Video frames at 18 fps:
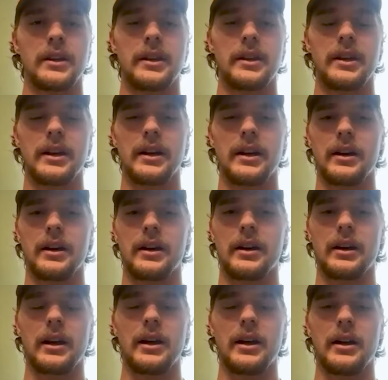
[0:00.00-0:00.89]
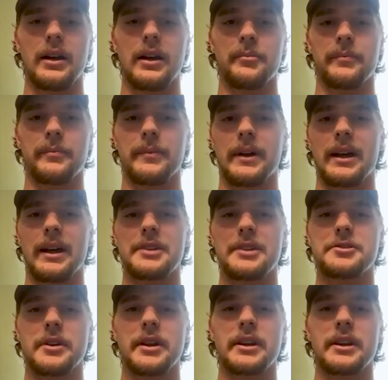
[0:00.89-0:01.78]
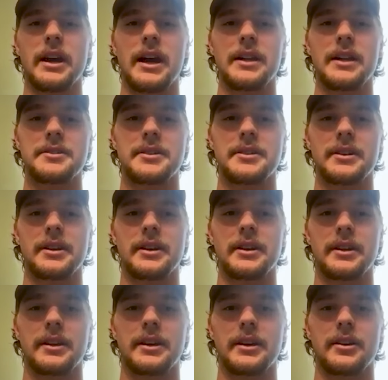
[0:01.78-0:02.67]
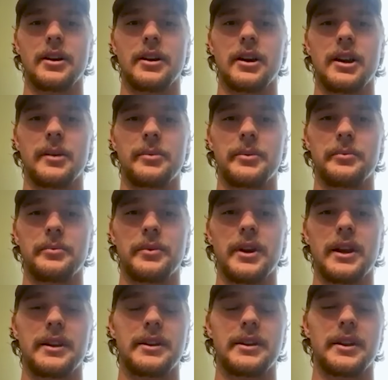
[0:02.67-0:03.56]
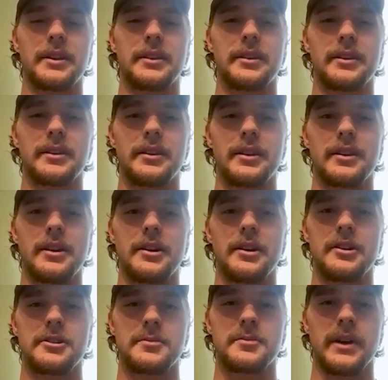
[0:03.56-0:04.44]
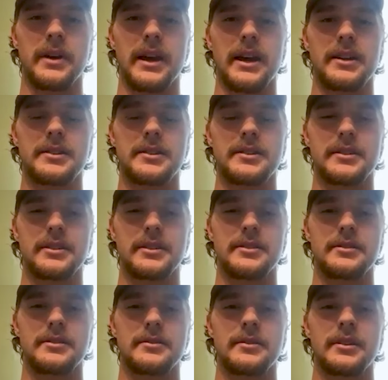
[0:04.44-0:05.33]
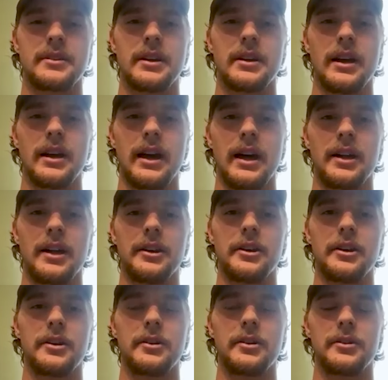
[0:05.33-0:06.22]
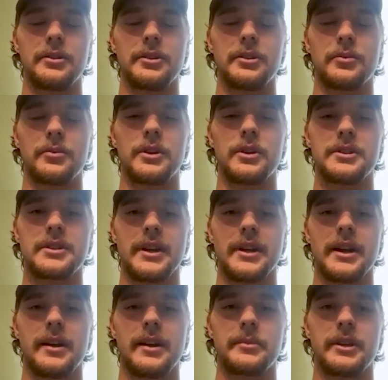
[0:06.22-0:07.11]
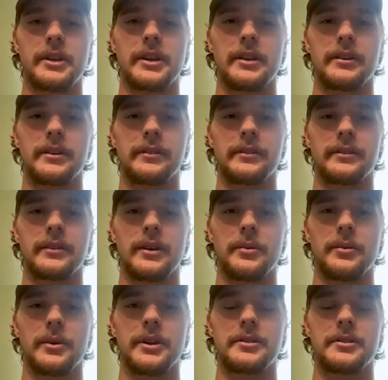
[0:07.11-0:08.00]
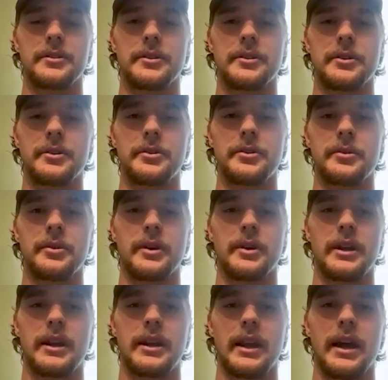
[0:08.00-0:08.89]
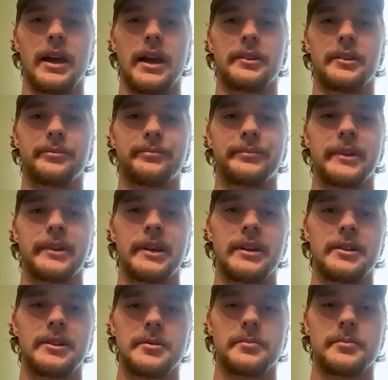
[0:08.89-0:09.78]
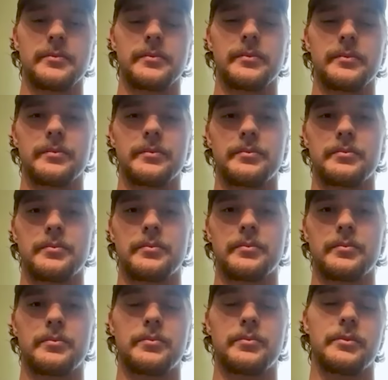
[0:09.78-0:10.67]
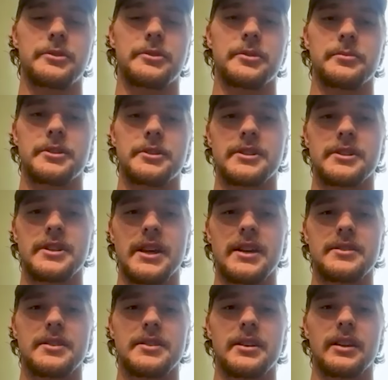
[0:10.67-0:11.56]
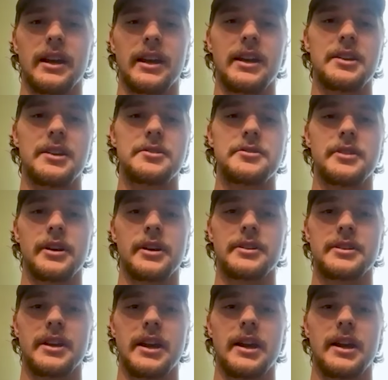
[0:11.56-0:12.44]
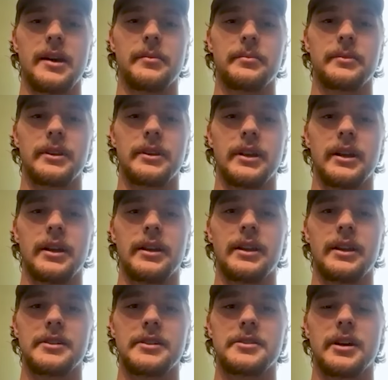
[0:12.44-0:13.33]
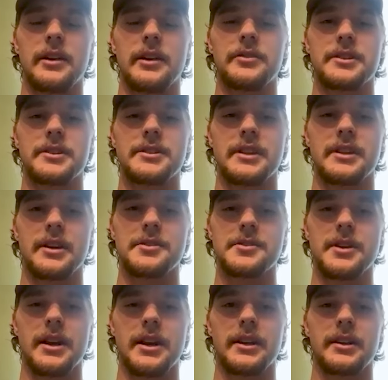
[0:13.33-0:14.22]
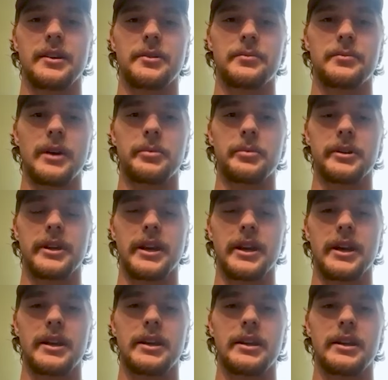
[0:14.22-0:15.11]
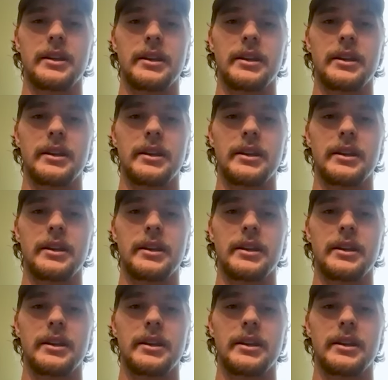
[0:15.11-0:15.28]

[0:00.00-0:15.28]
yeah um, i try not to get caught up in what i did the years past because i know the one time that I went through and had some some success in like an instructs camp the next off season. I was trying to replicate it